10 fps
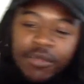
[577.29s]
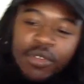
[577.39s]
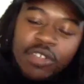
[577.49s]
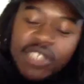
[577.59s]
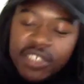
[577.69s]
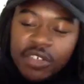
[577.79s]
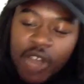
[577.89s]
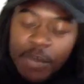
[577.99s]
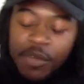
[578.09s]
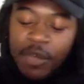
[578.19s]
Just so
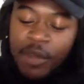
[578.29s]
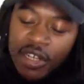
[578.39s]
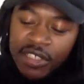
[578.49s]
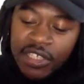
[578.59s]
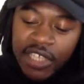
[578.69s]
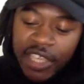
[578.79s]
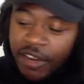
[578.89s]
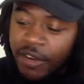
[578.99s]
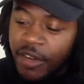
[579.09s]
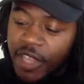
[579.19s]
upcoming artists can
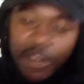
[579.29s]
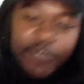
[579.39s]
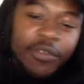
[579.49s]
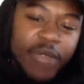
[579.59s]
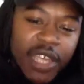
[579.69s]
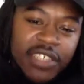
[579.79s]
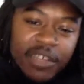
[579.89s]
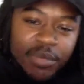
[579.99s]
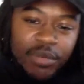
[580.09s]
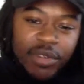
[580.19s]
hear it from that
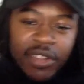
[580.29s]
standpoint.